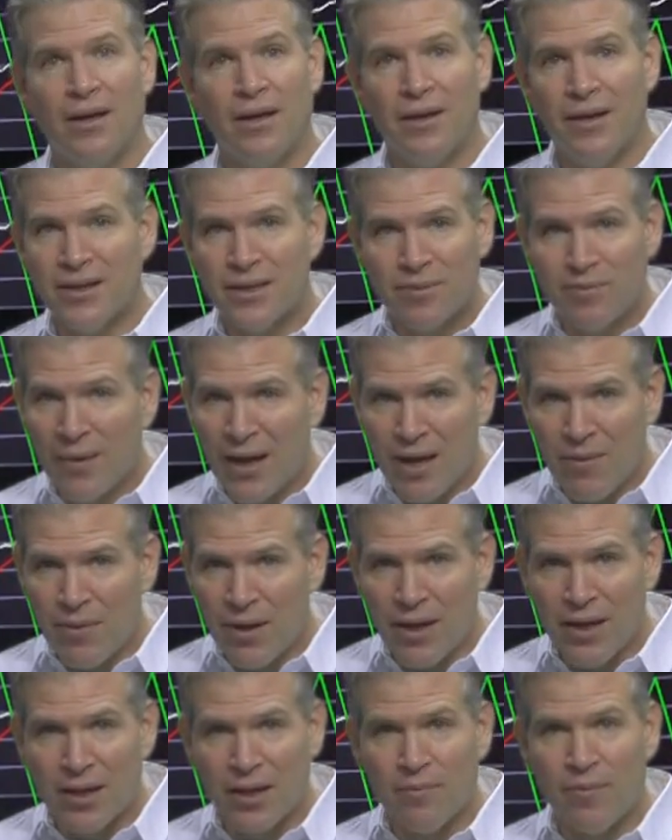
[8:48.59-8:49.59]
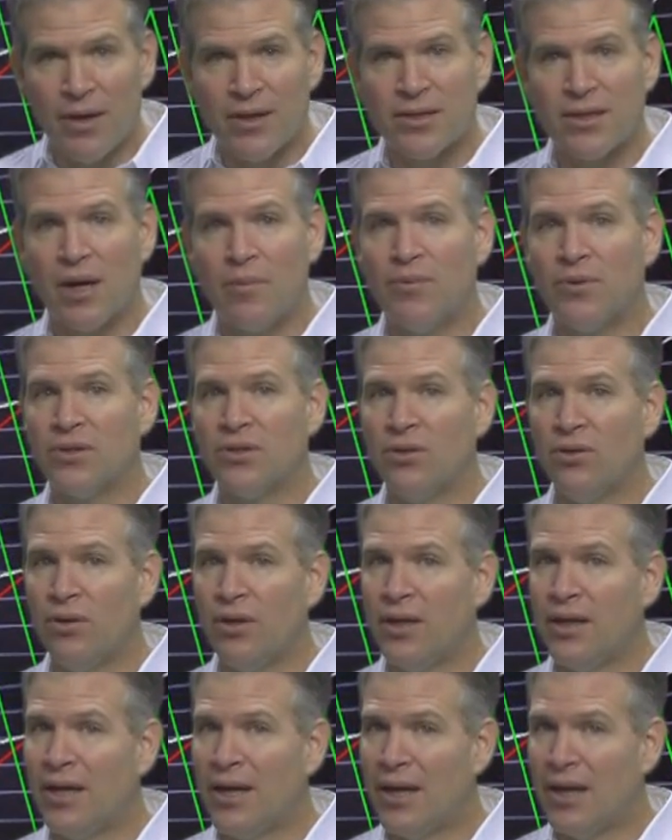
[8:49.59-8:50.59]
This may be the best
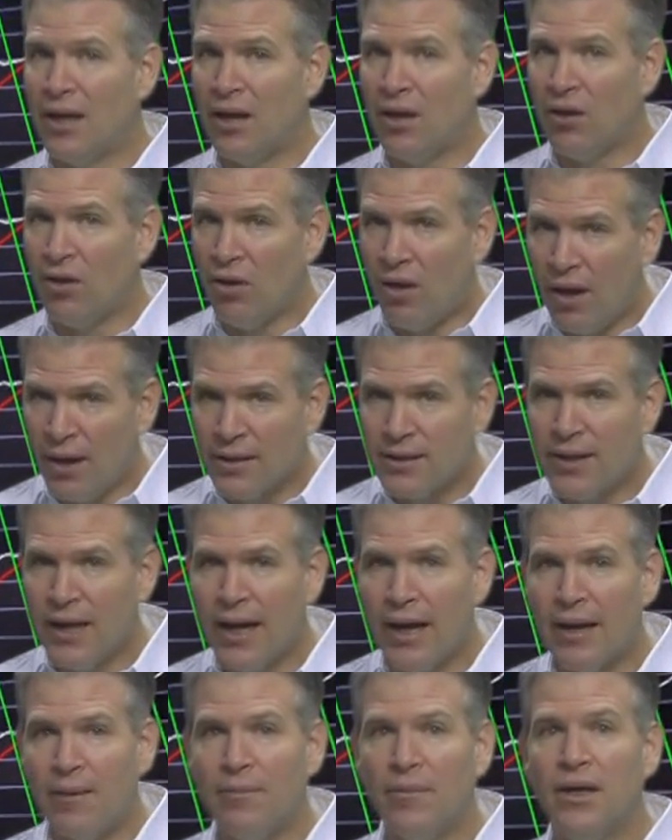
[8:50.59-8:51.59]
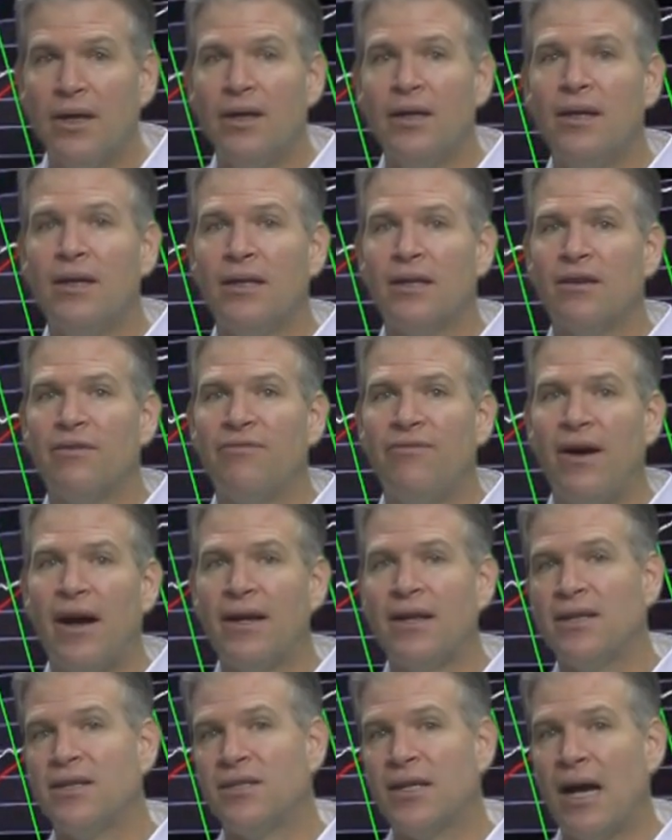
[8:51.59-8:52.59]
opportunity in a long time to
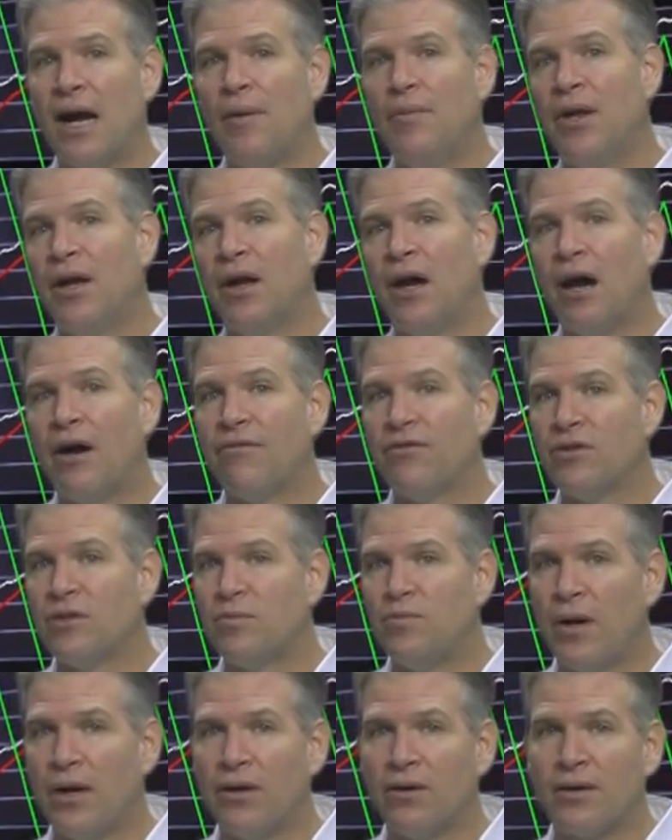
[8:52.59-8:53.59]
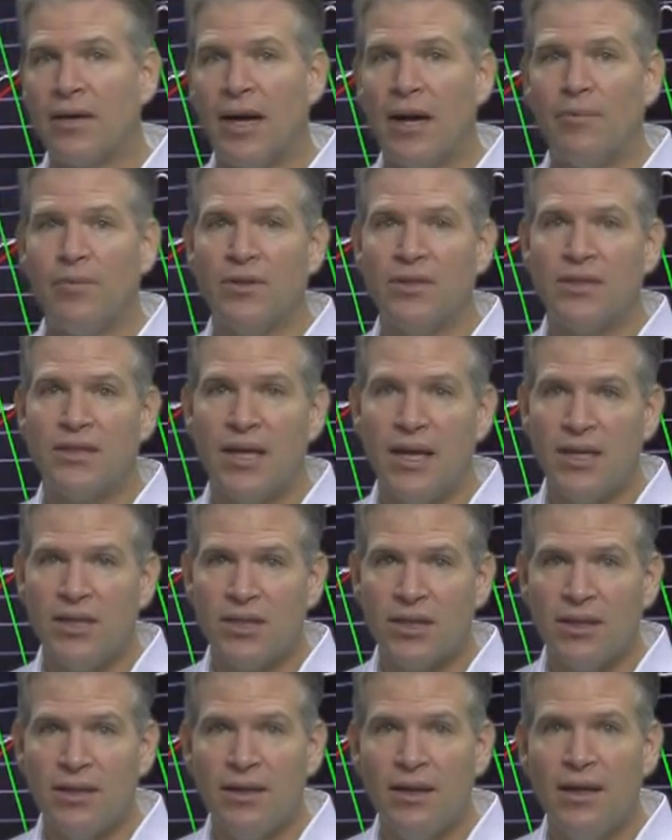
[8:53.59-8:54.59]
find a job that offers better
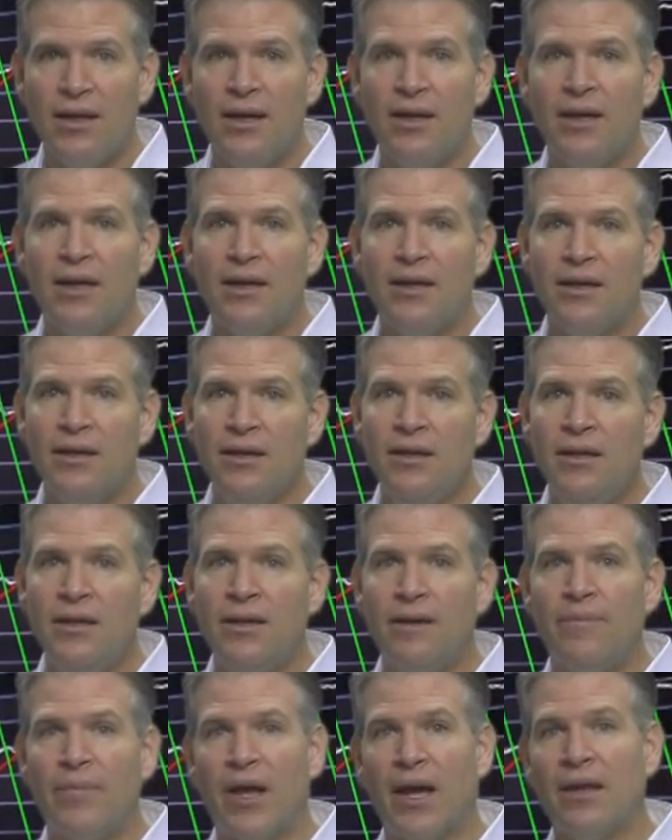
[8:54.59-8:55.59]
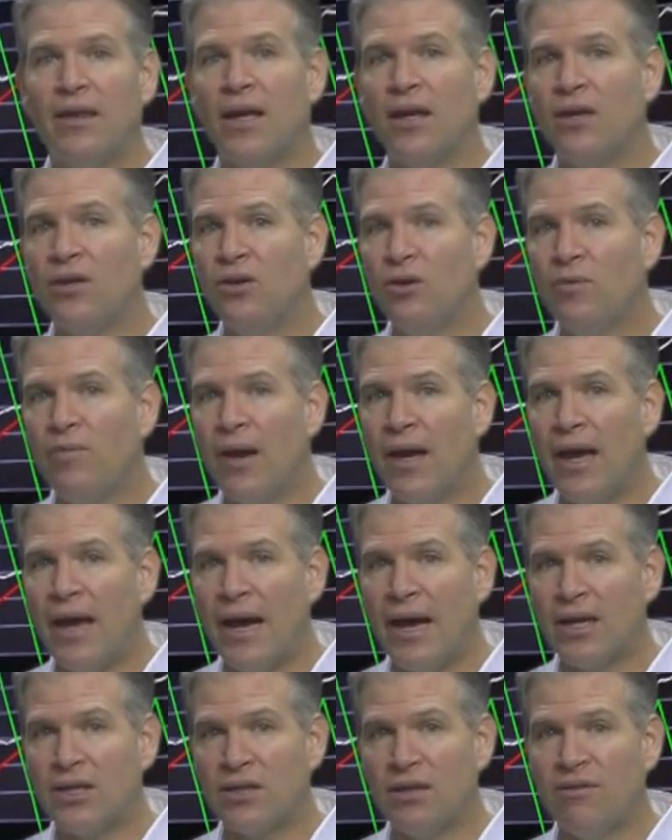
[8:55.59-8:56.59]
compensation and that you may
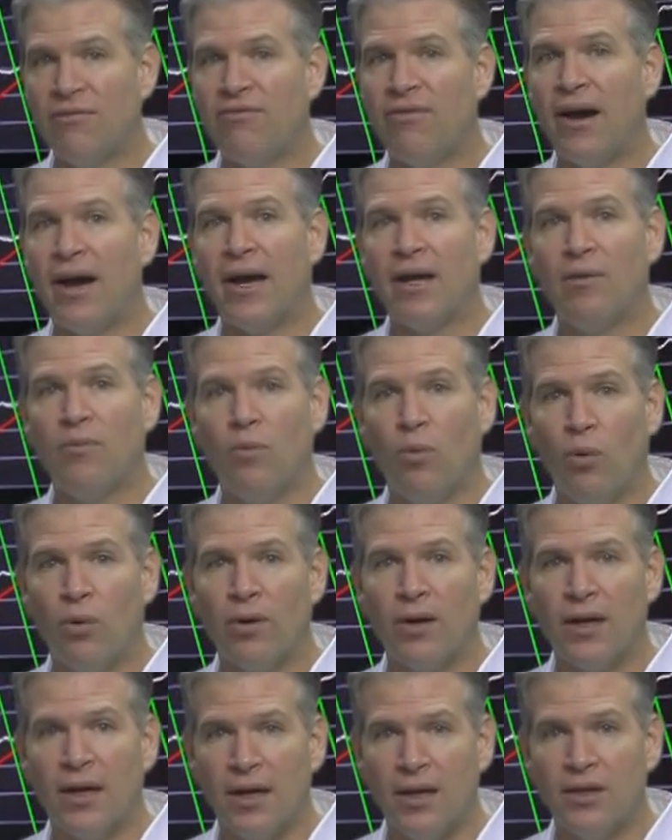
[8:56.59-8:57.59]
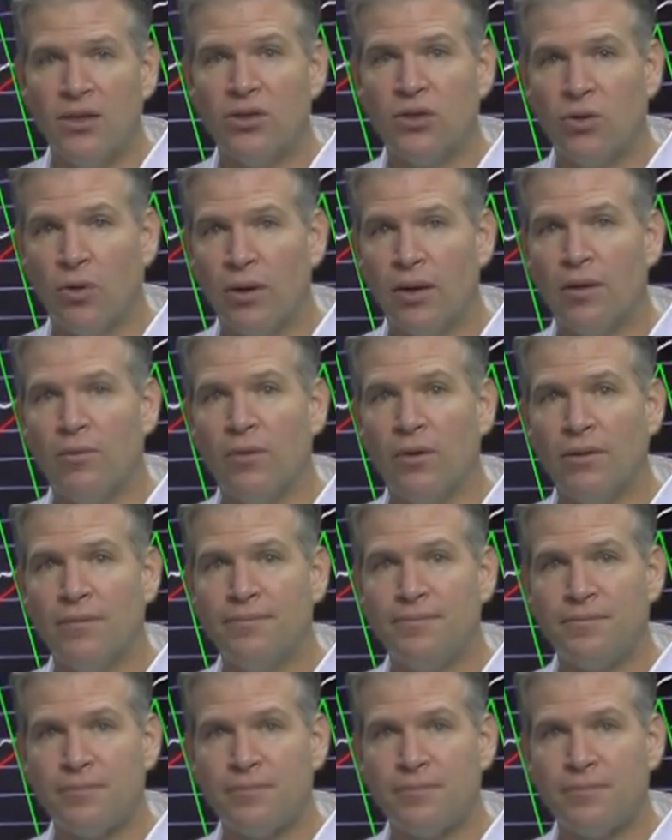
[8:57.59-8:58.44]
actually find more enjoyable.